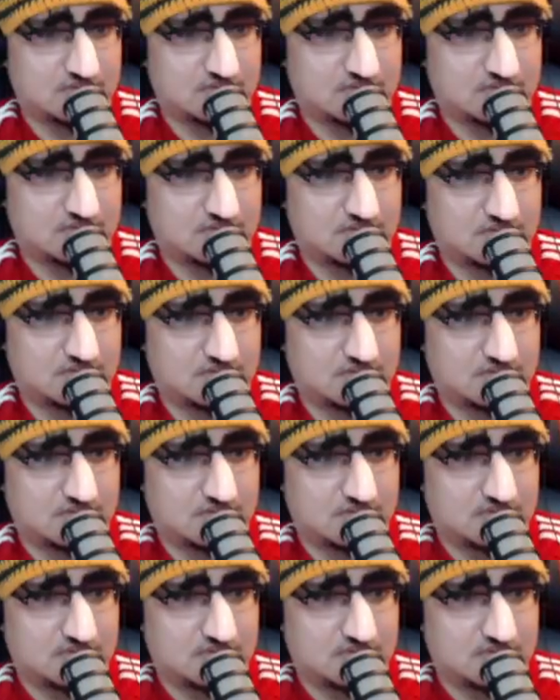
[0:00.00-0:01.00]

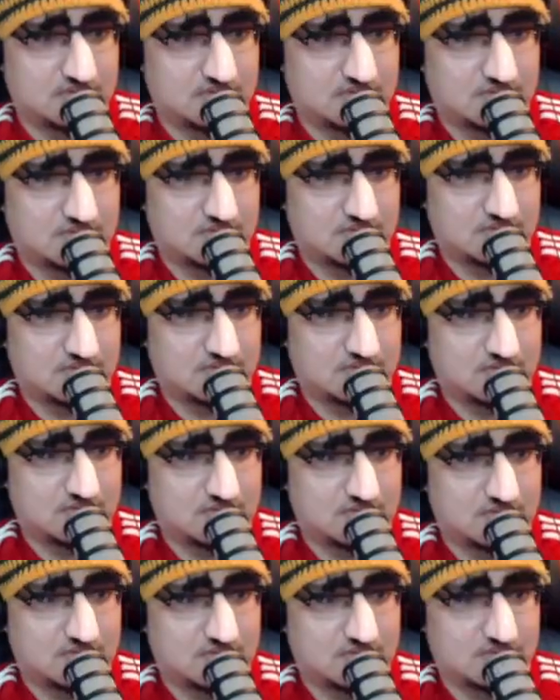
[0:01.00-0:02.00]

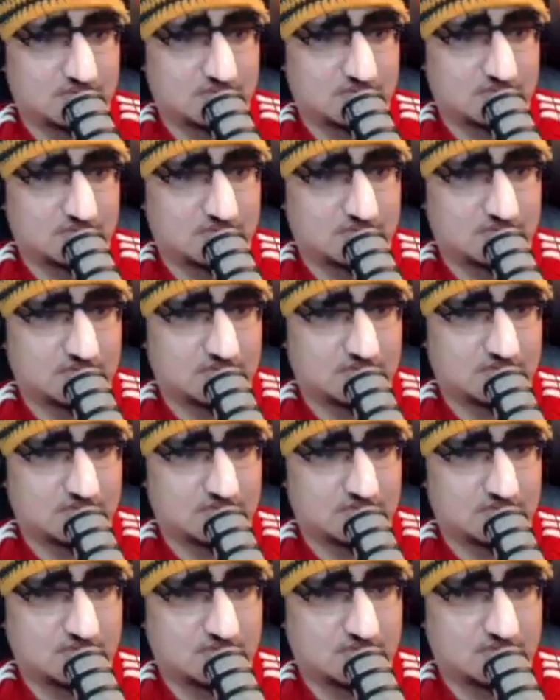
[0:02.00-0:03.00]

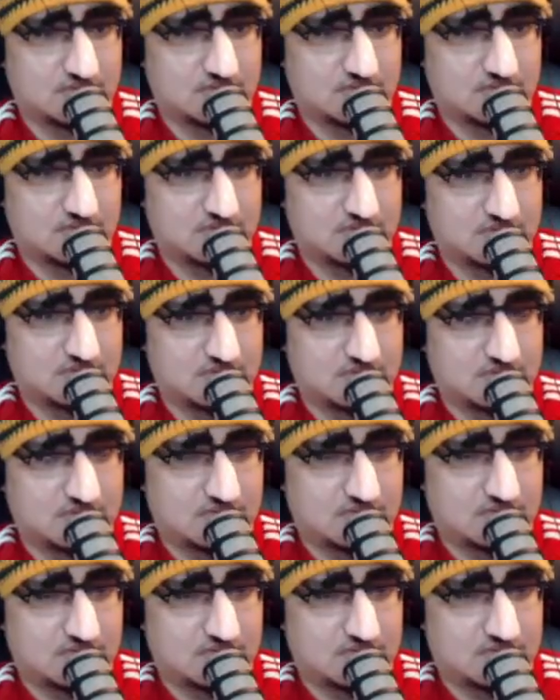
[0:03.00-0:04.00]

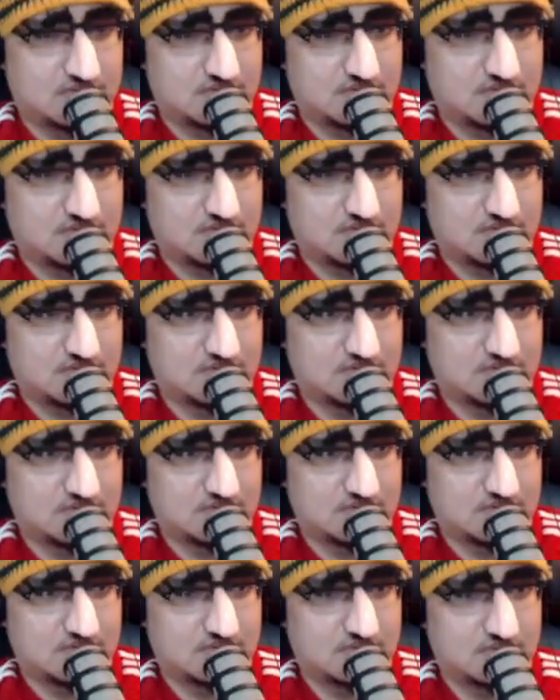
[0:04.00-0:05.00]

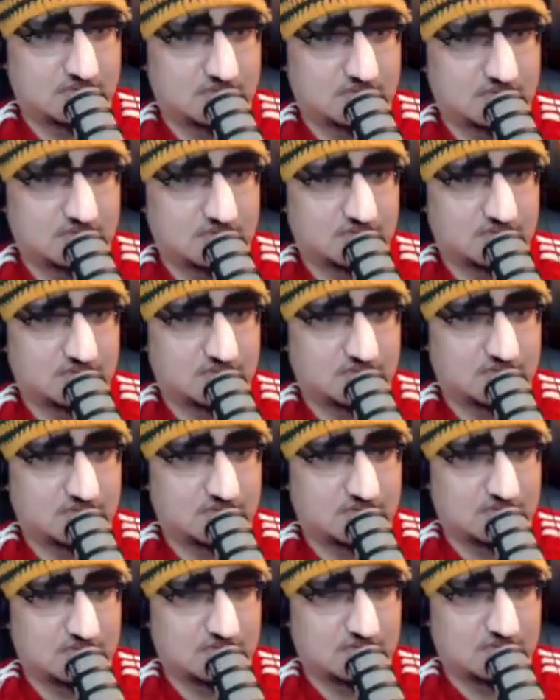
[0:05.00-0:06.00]

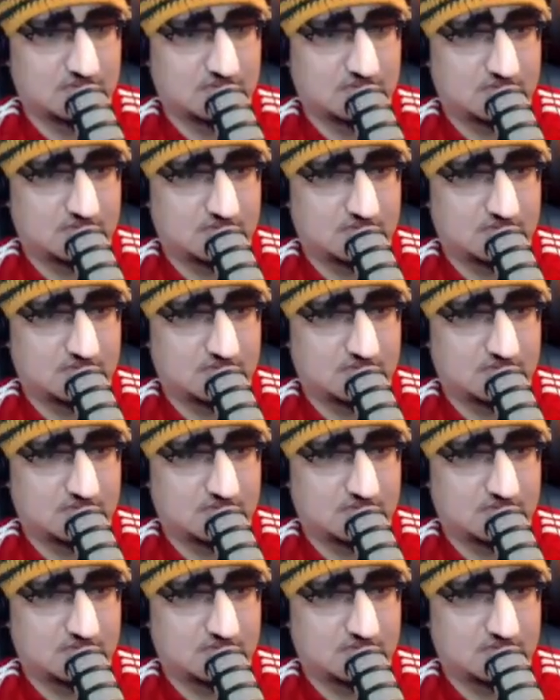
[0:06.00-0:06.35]
This person isn't speaking.